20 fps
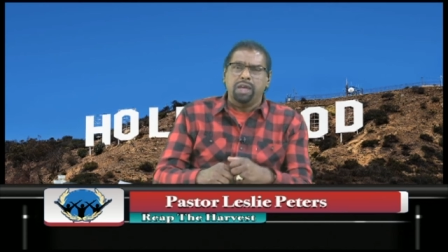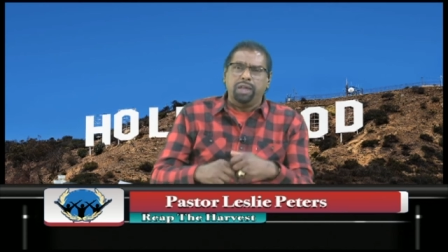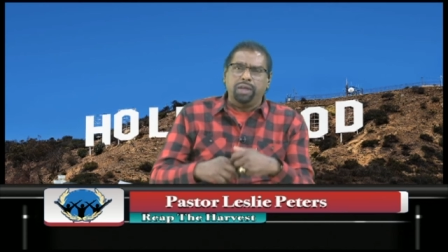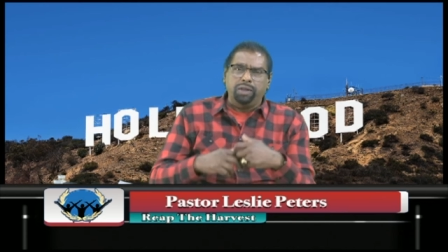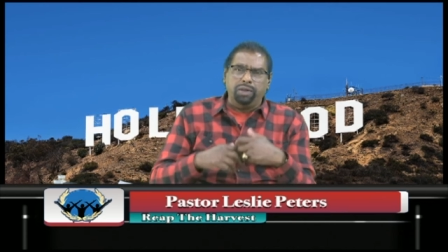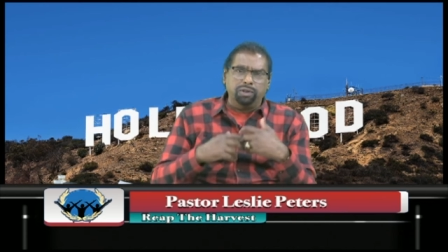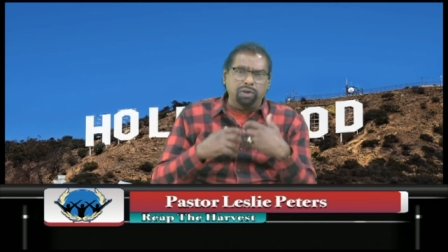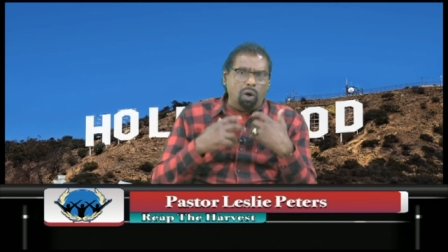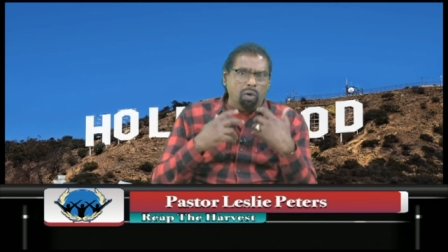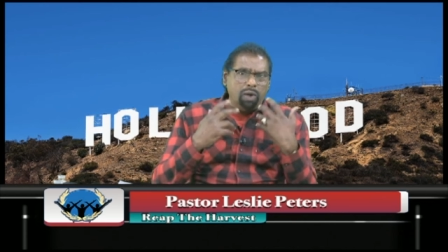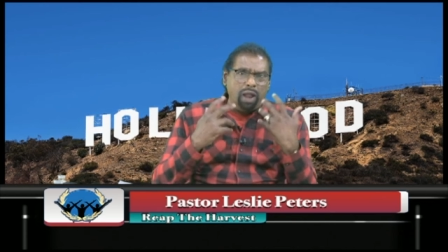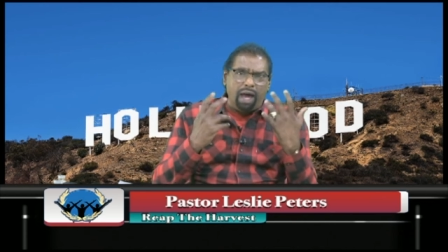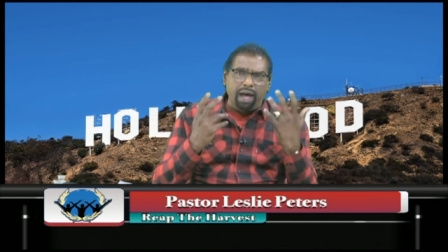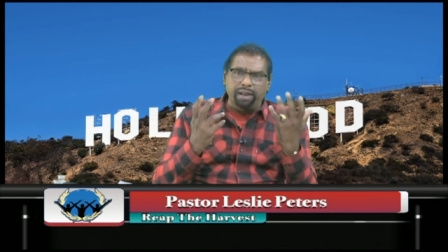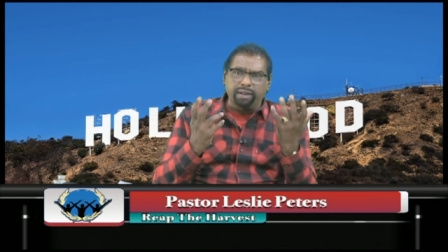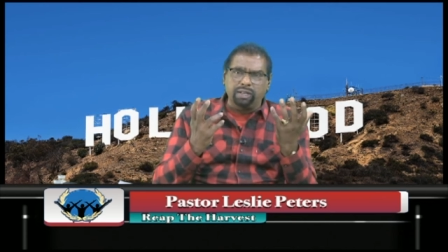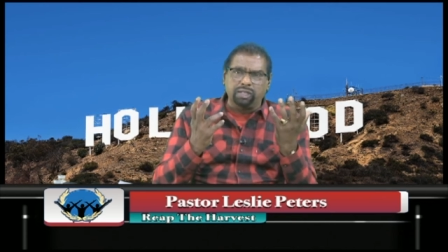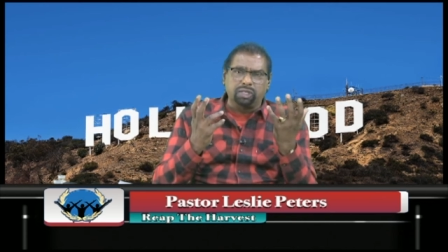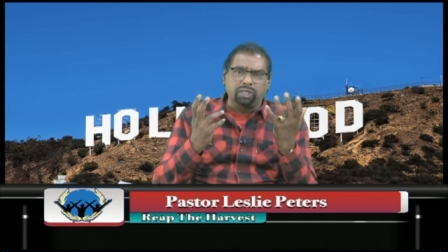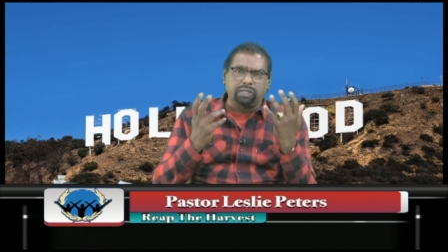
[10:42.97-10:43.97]
You don't
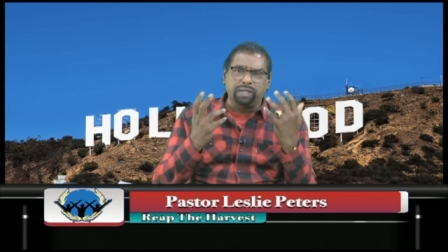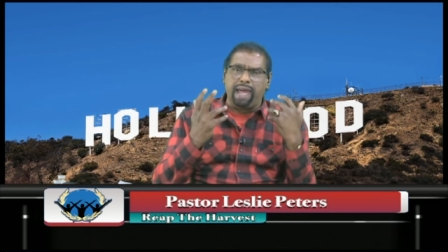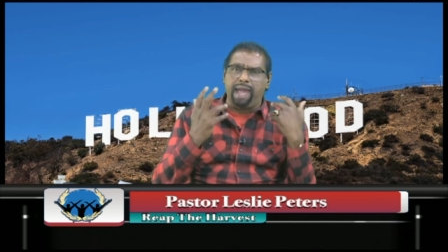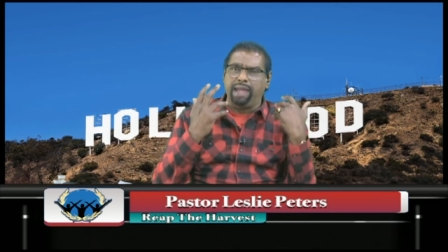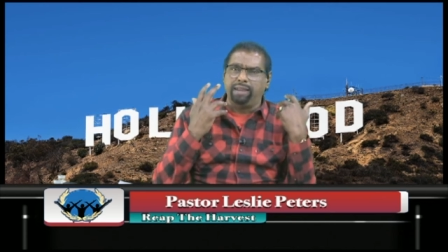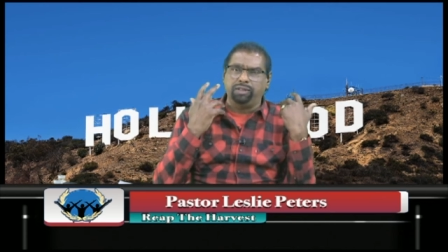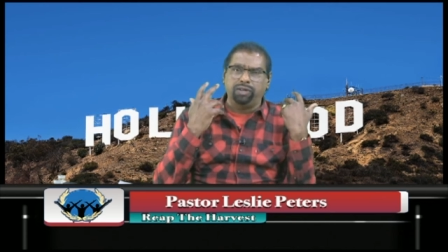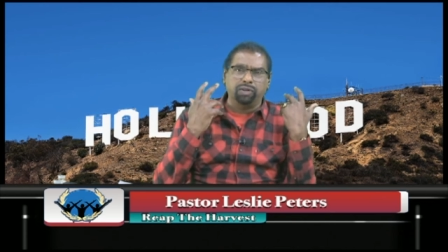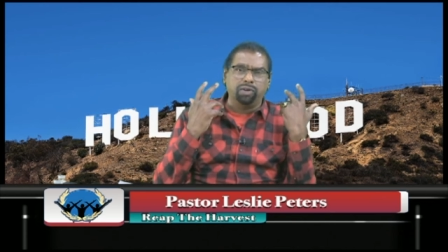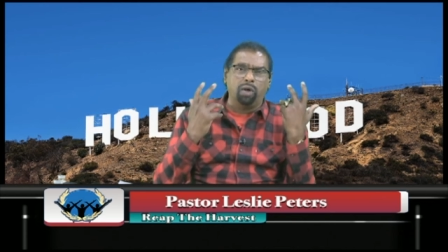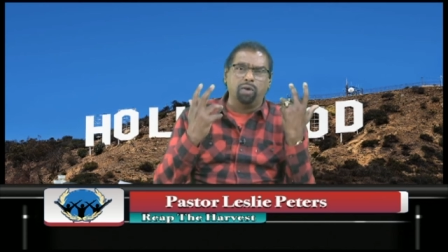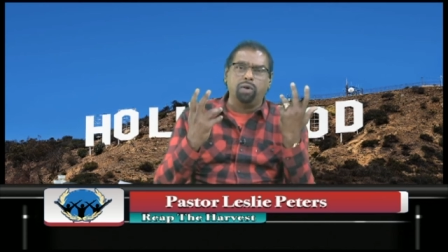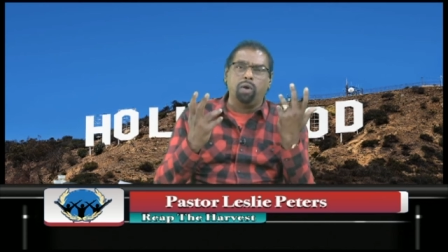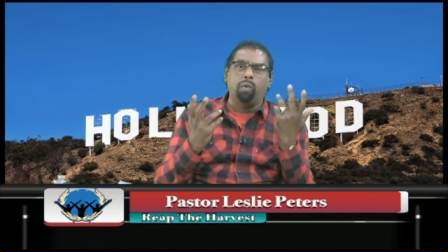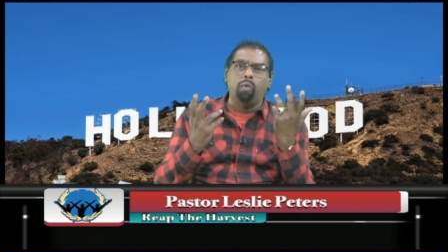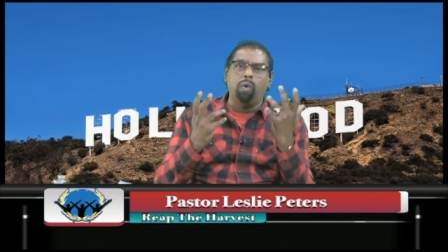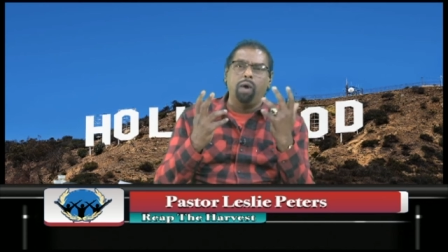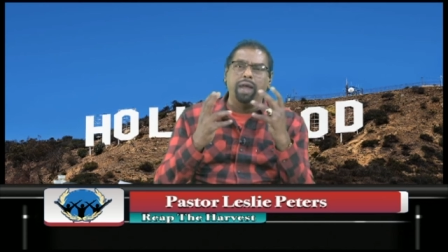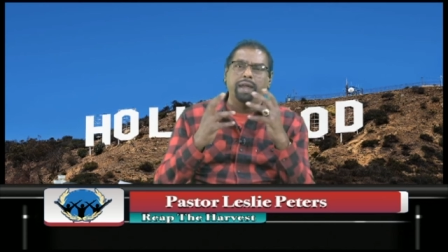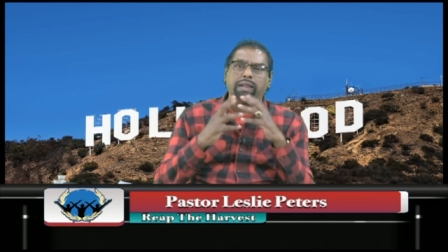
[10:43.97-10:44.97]
understand. You don't know
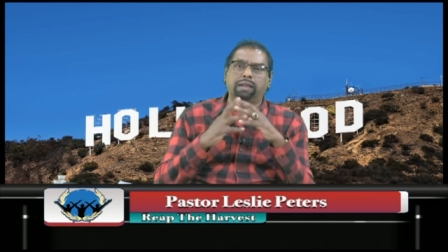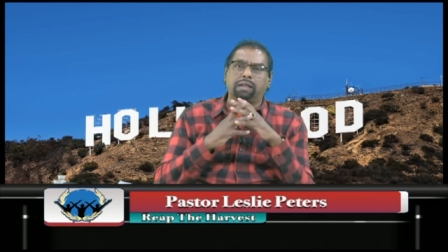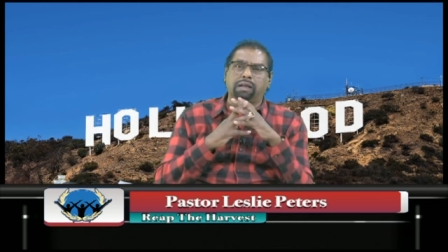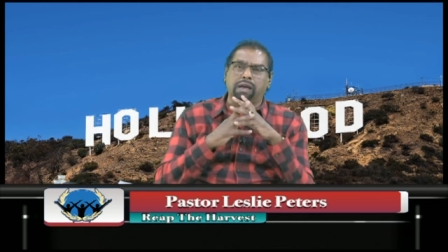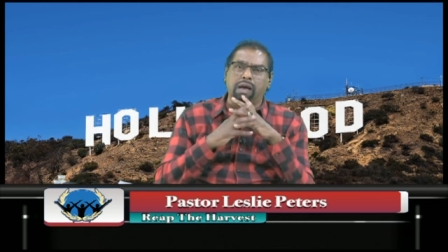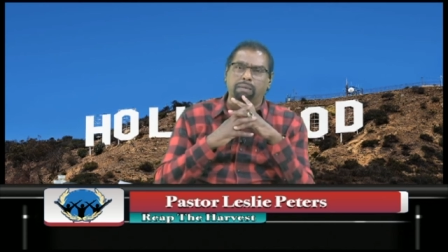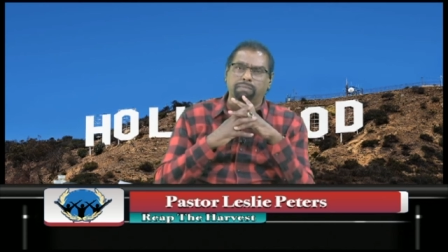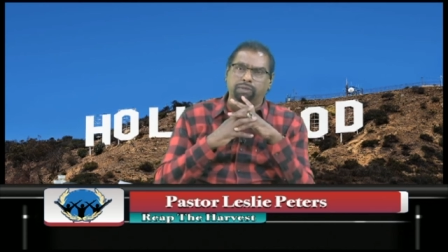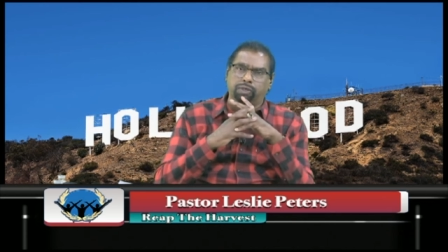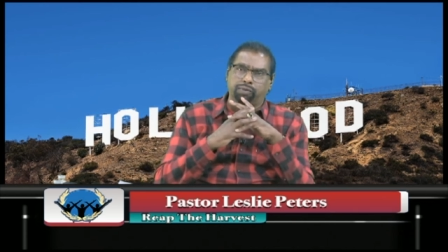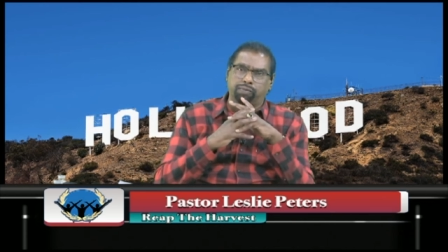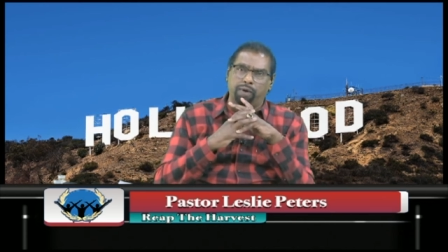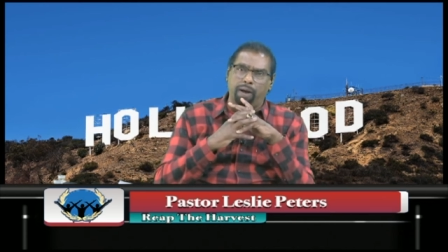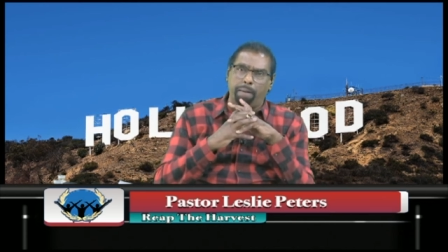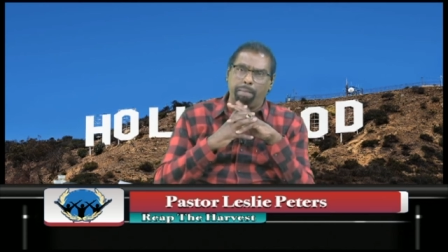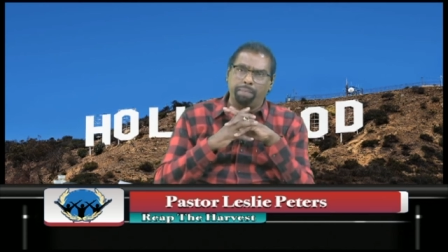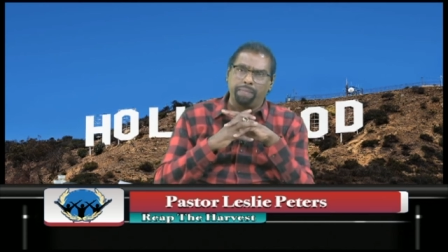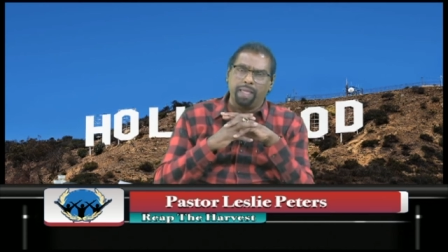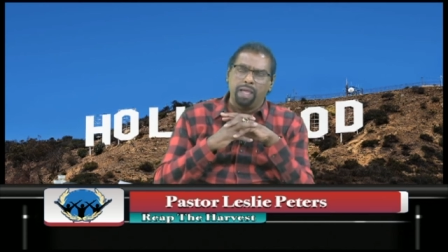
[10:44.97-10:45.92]
where it comes from.